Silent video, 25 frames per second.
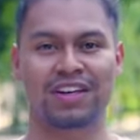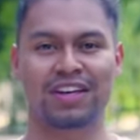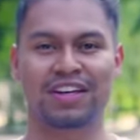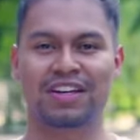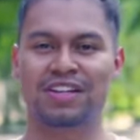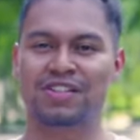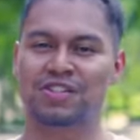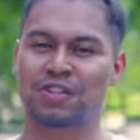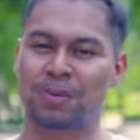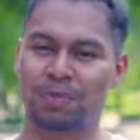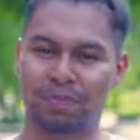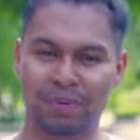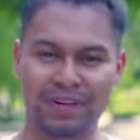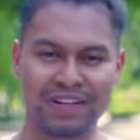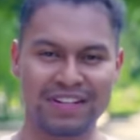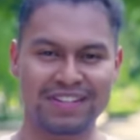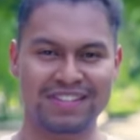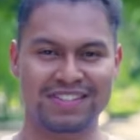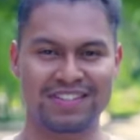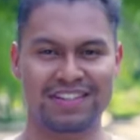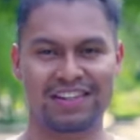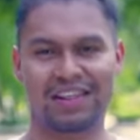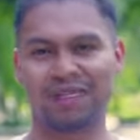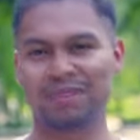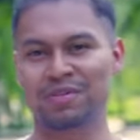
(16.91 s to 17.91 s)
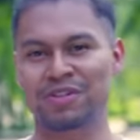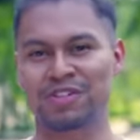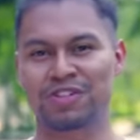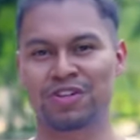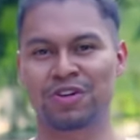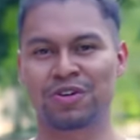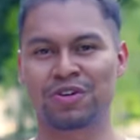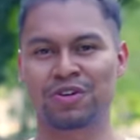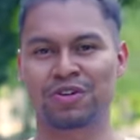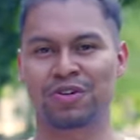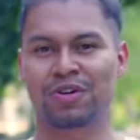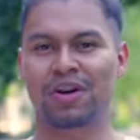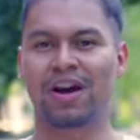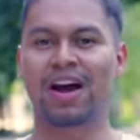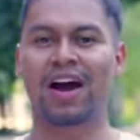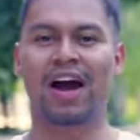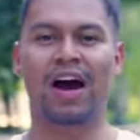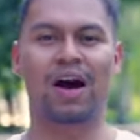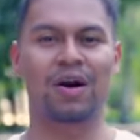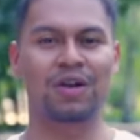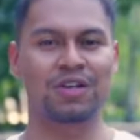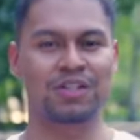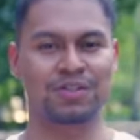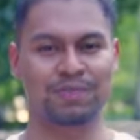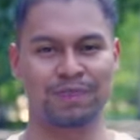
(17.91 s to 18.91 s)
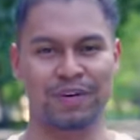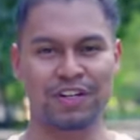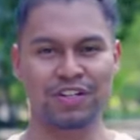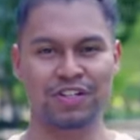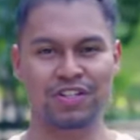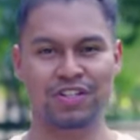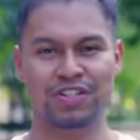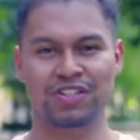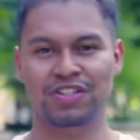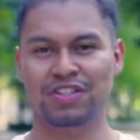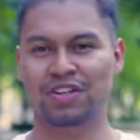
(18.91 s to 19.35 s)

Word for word: So please, let me show you how spacious,